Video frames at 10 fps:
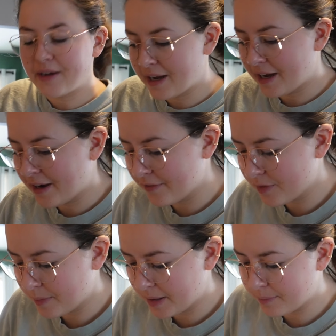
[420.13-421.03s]
I
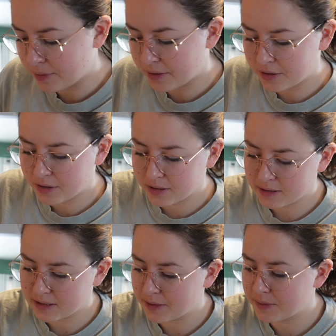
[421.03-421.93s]
have my brother
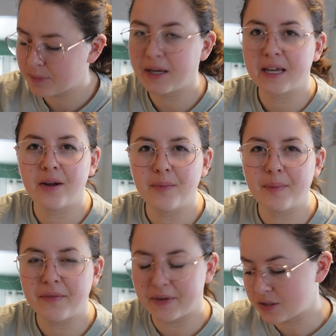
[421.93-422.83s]
staying with me. I can't
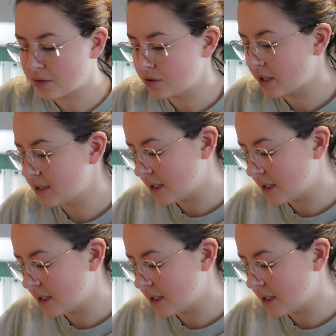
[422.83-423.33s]
remember if I told you guys